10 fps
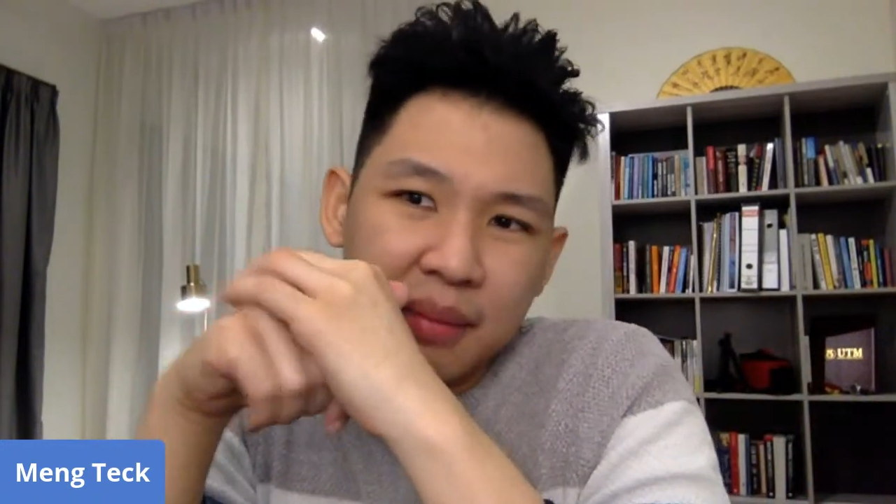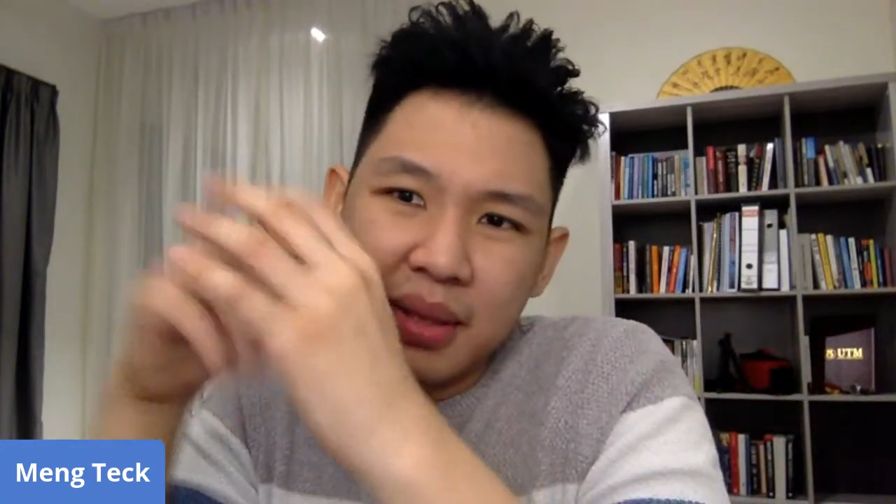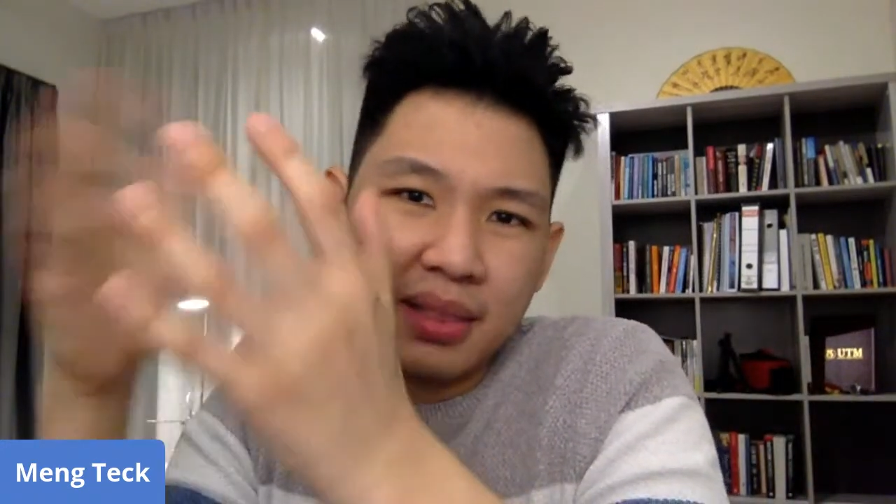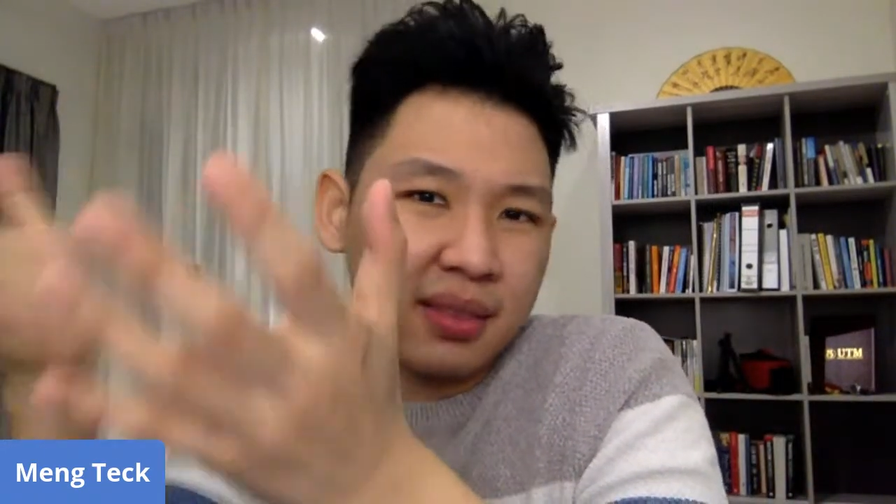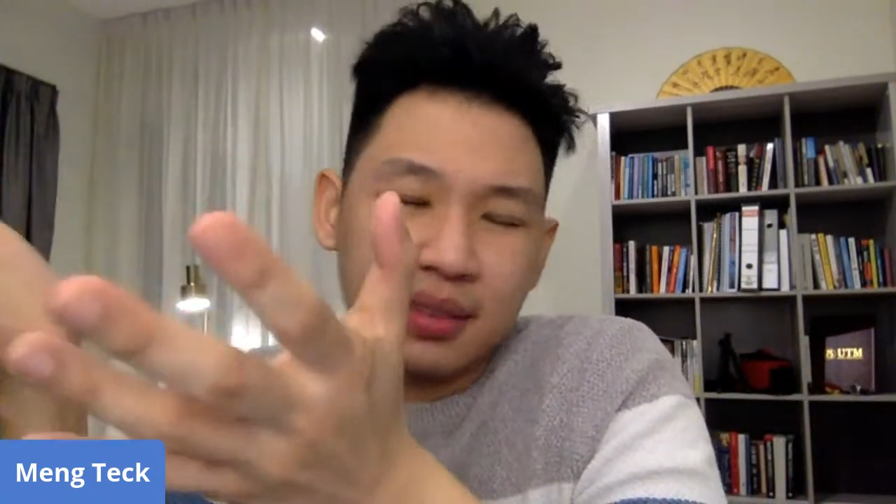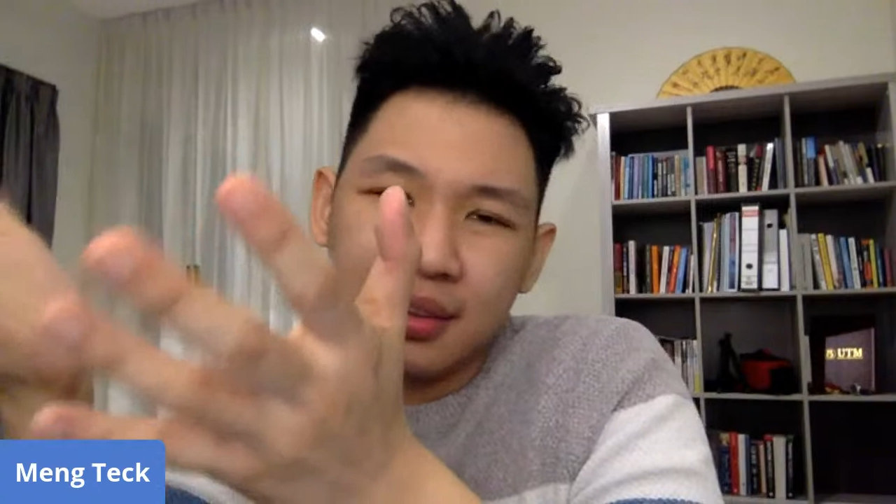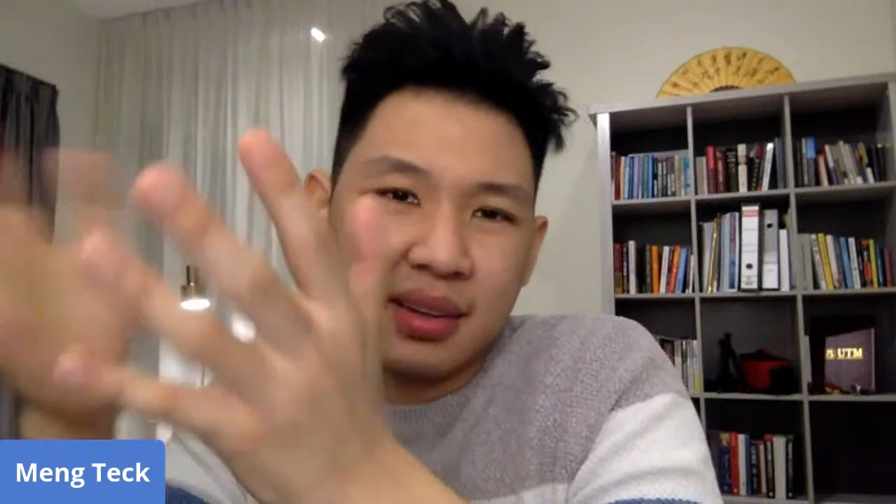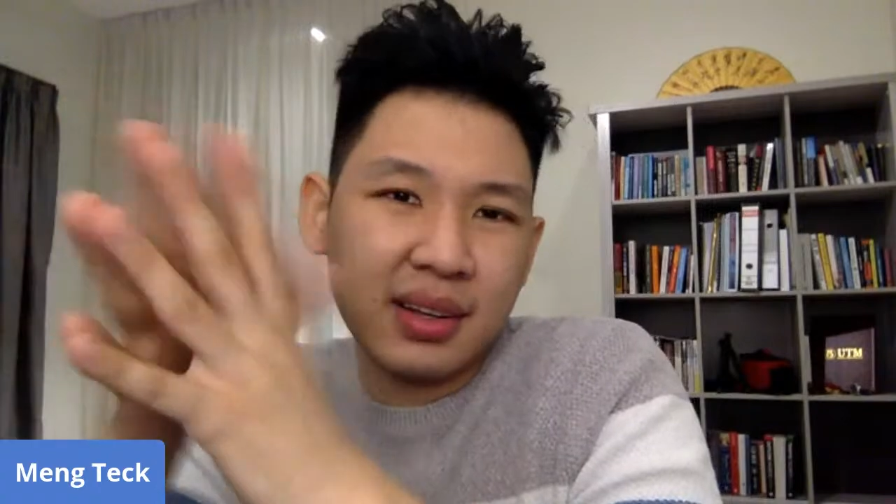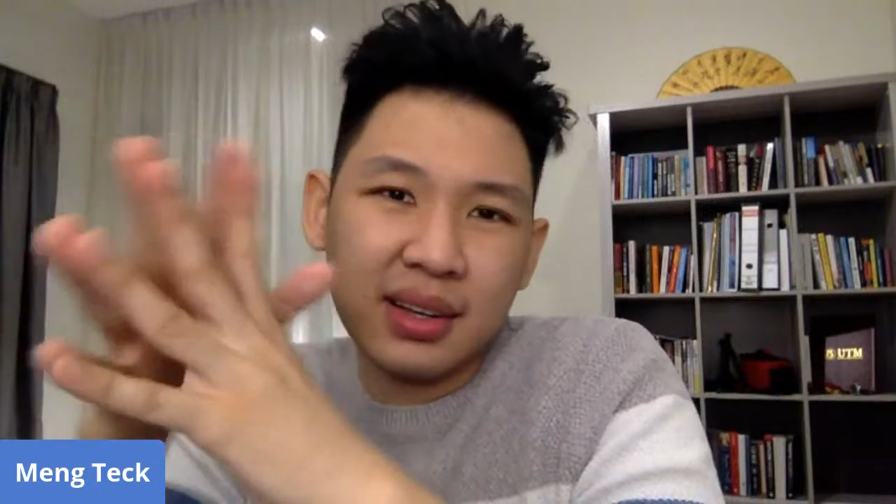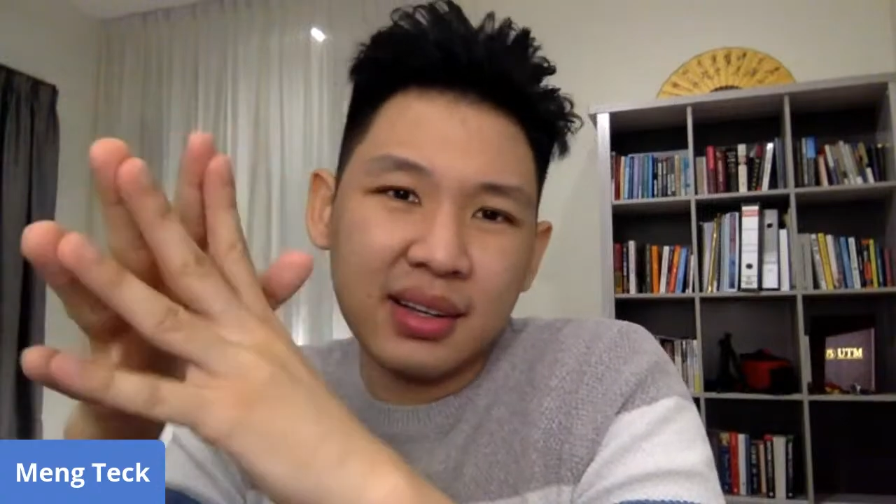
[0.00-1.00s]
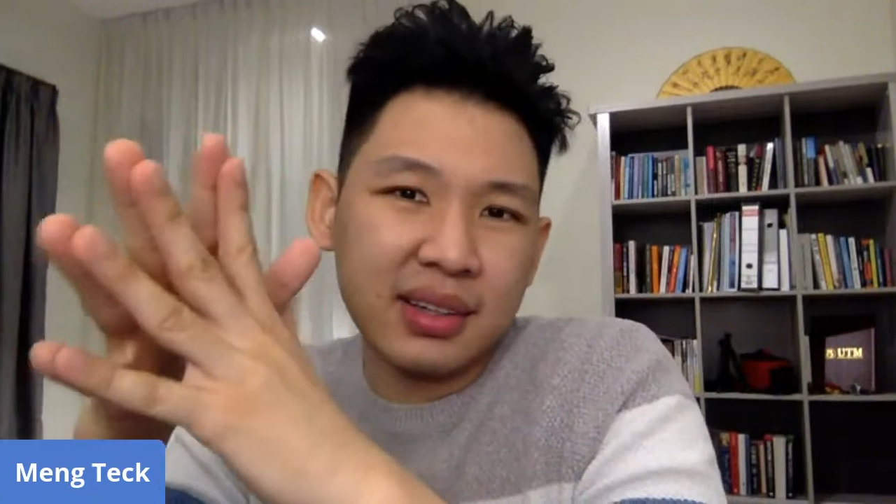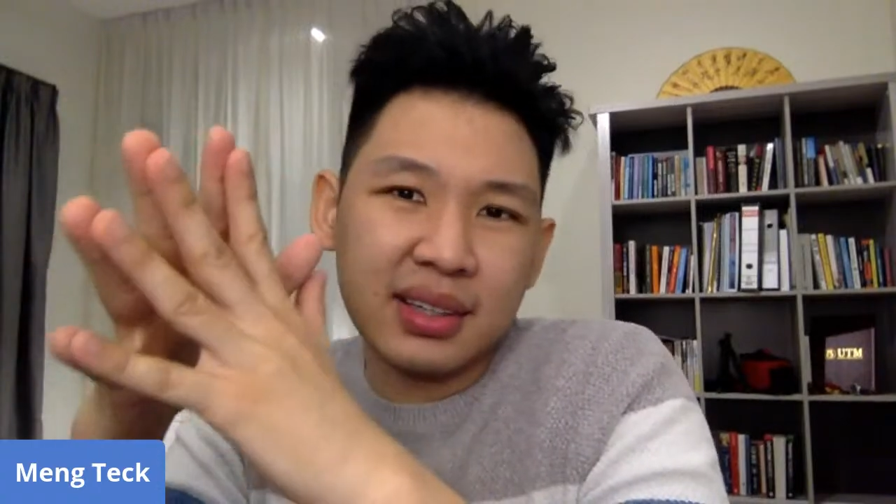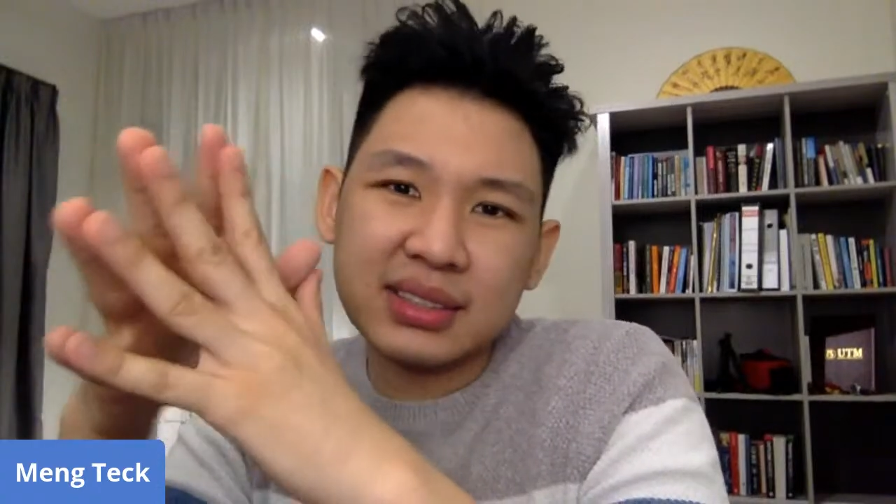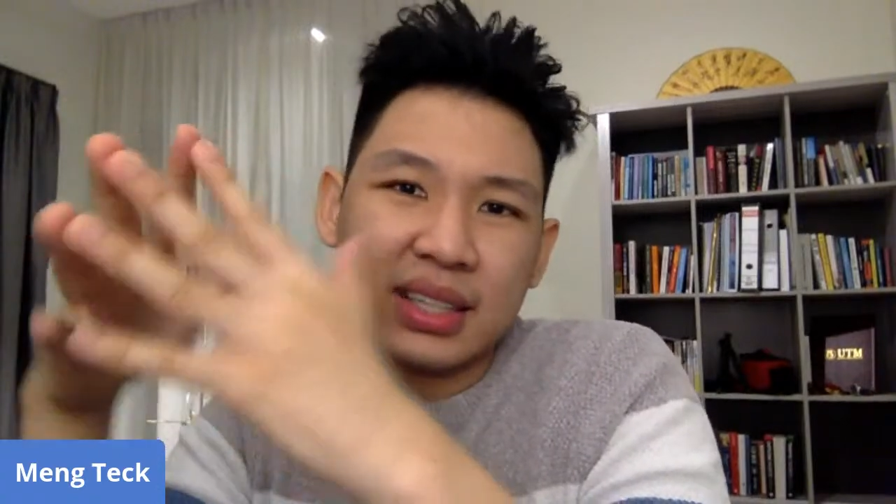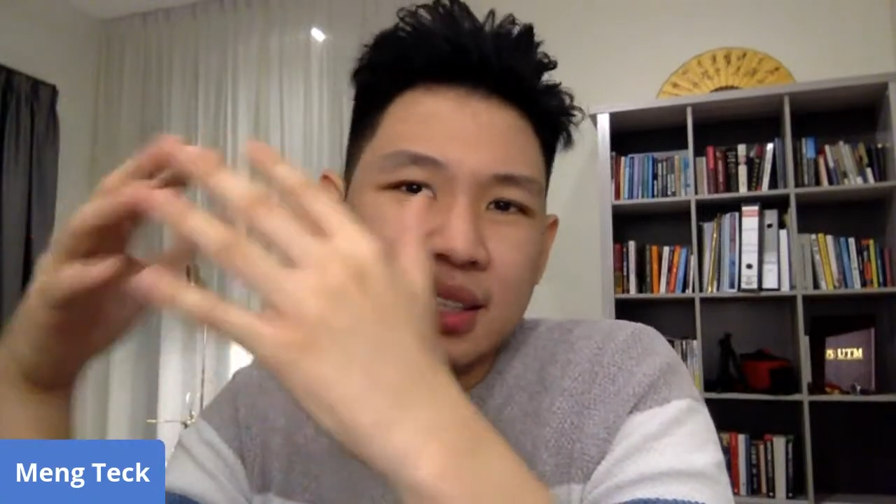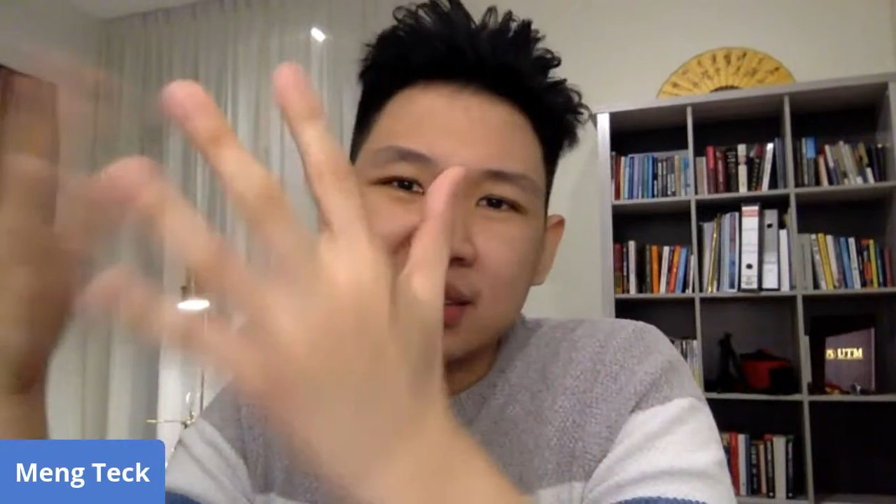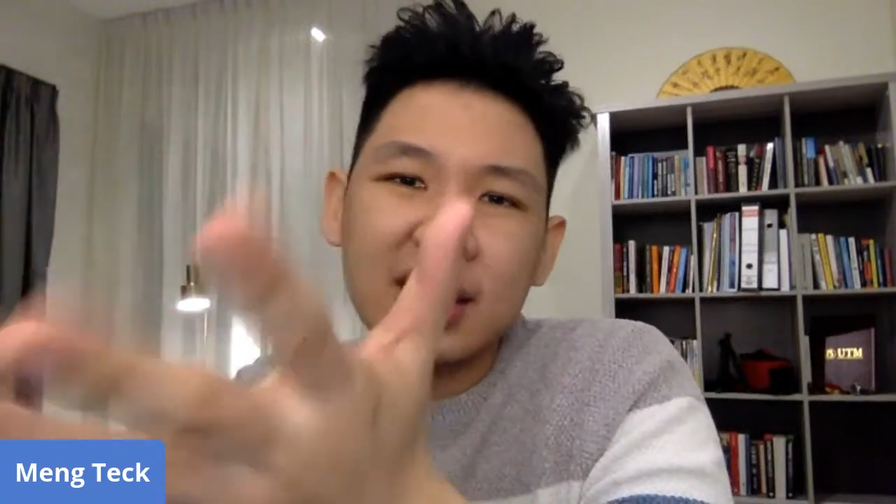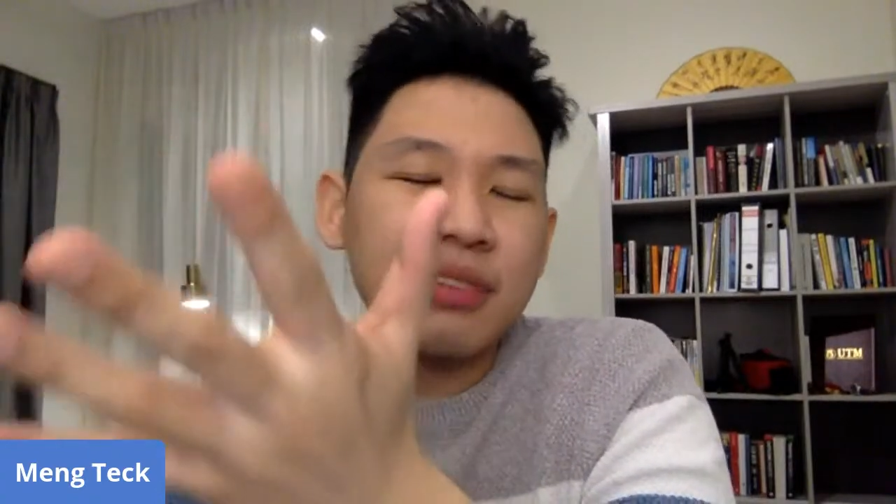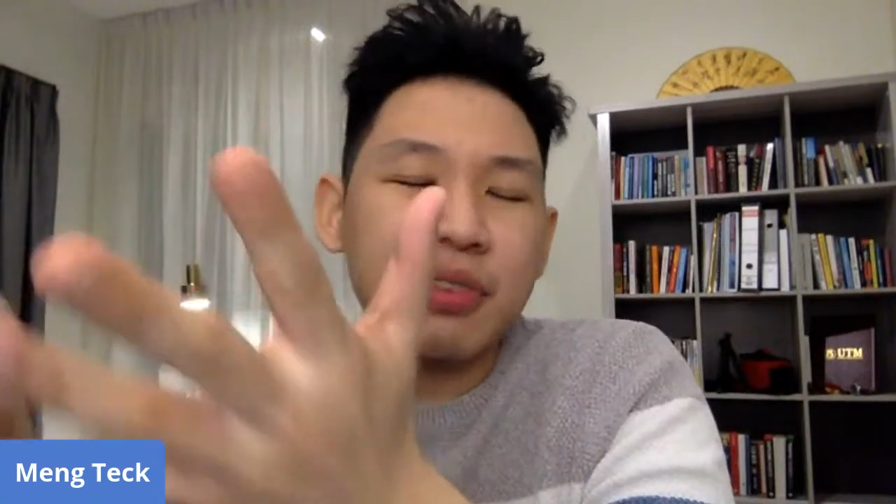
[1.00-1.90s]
I mean, it's an easily